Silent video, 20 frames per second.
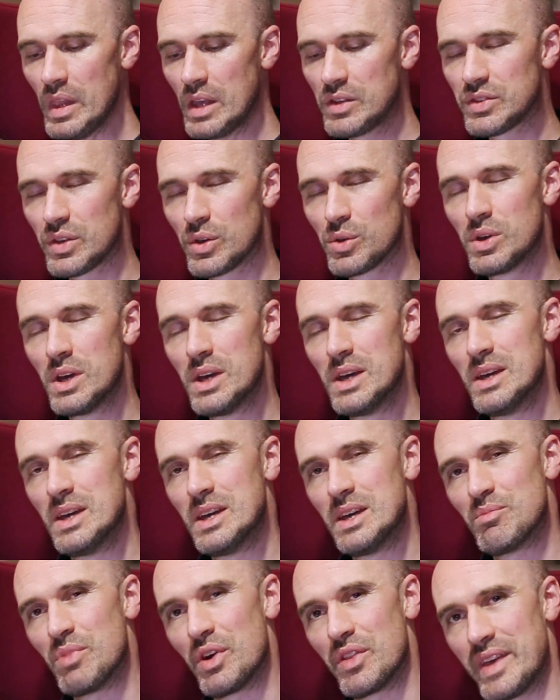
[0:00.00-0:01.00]
So
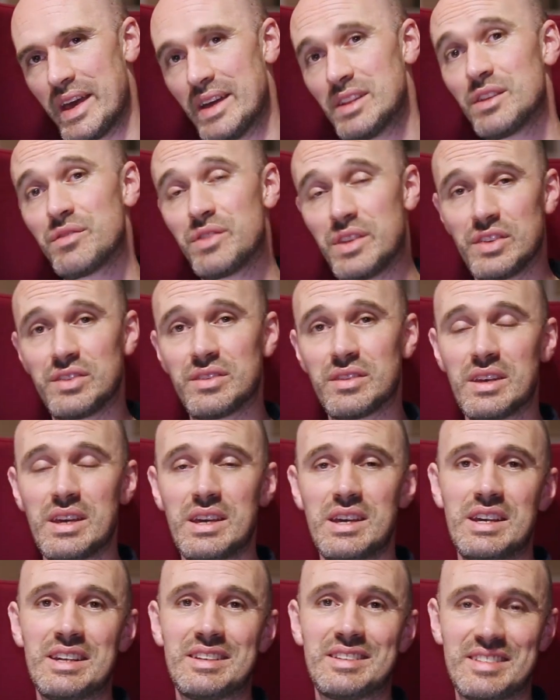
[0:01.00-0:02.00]
by the end of this
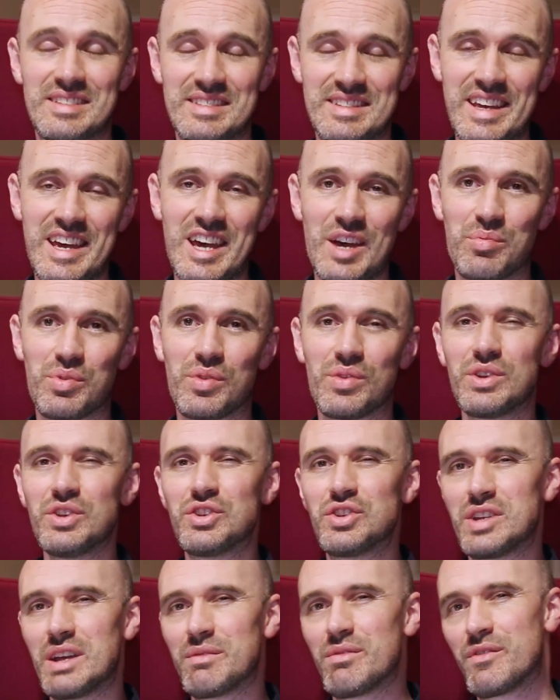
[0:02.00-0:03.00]
step, you
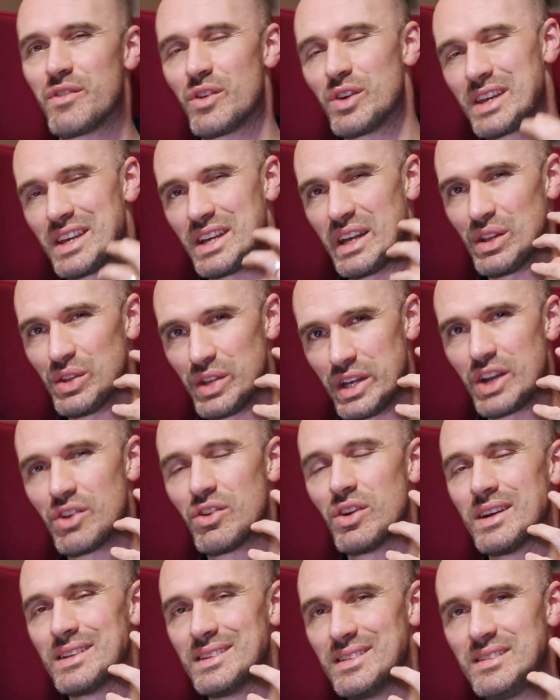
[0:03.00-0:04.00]
should have a very
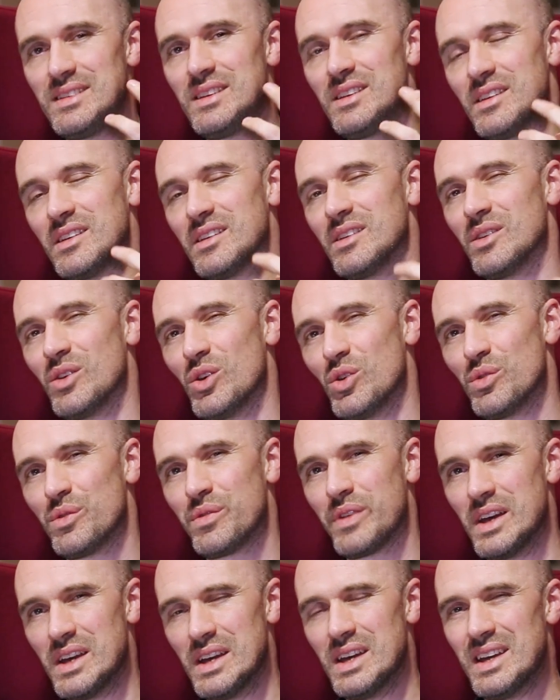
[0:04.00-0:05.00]
clear idea
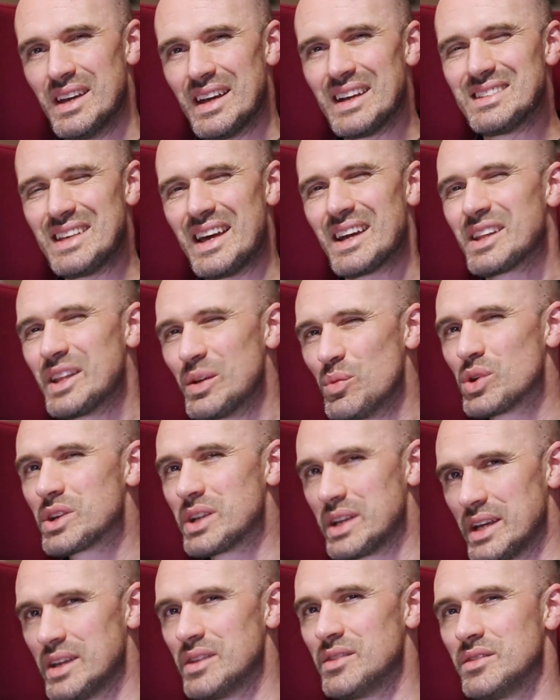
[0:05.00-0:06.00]
of exactly what
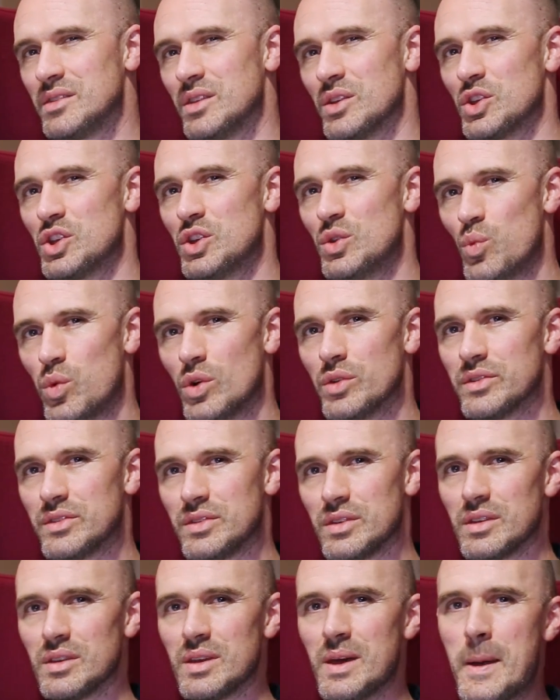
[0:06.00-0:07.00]
it is that you want
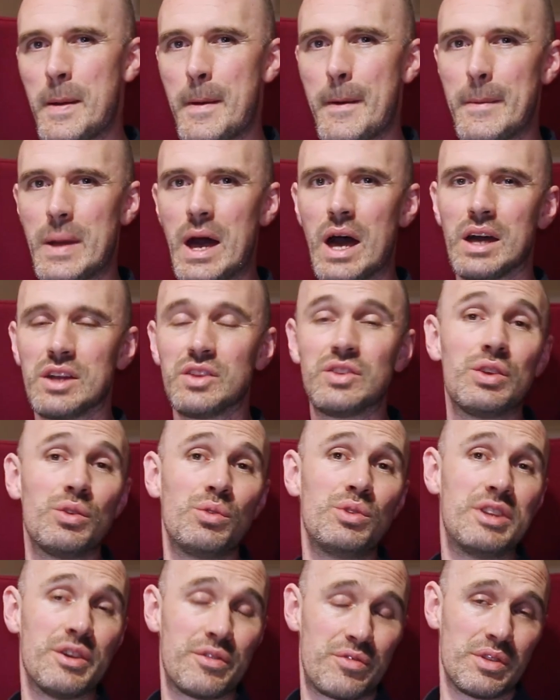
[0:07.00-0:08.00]
to
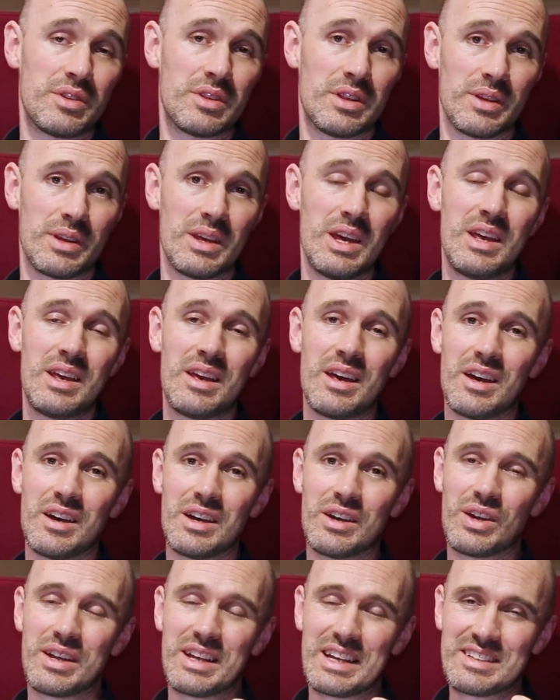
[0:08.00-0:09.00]
do differently,
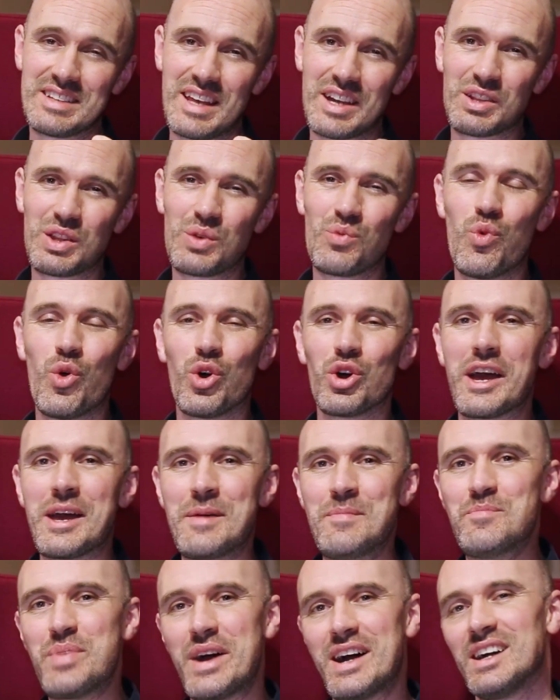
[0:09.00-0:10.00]
exactly what
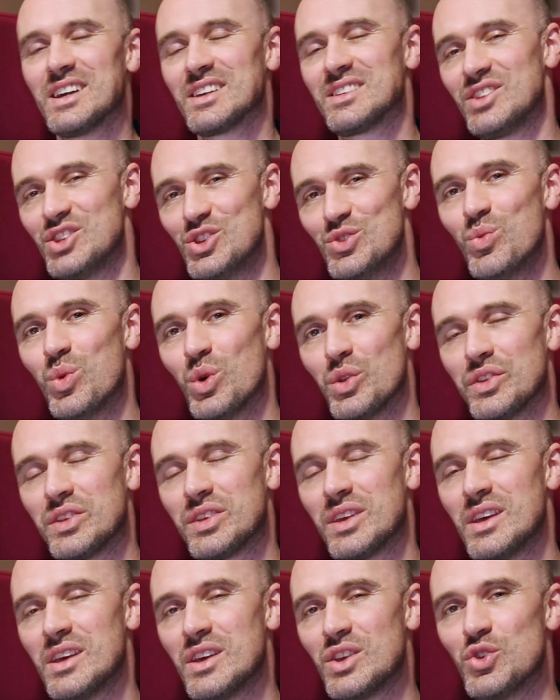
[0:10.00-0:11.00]
impact you
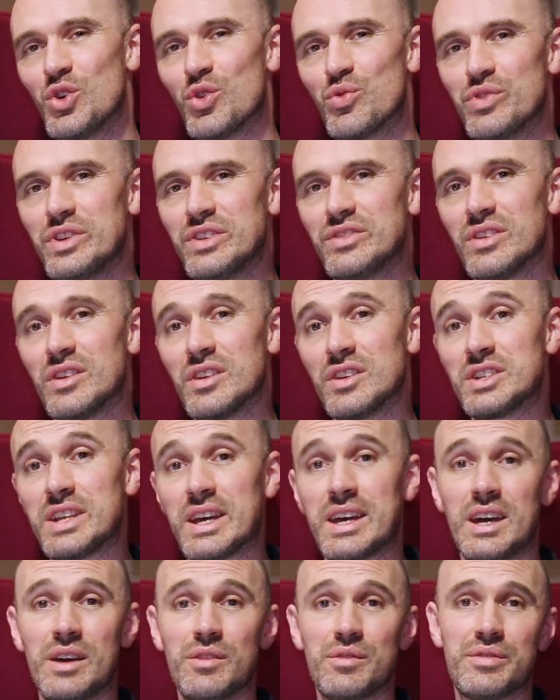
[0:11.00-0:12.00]
want your research to
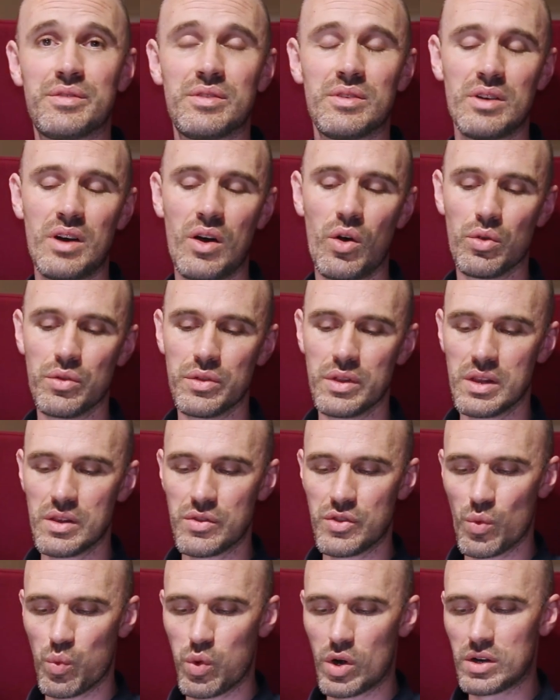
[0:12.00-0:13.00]
have on
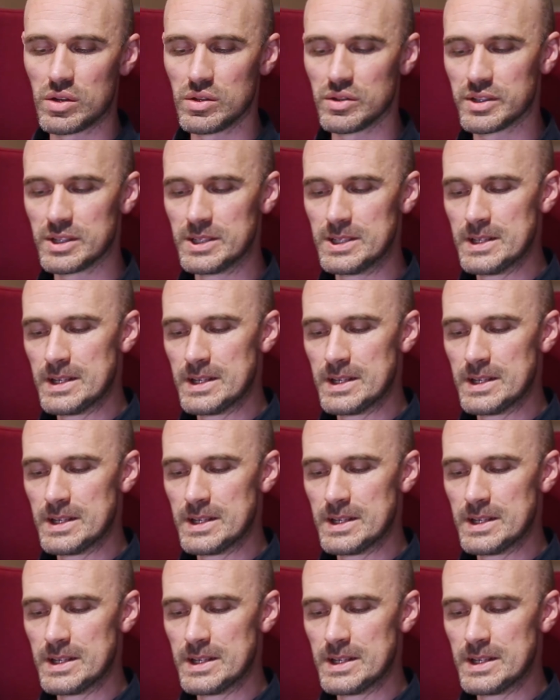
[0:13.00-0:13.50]
the world.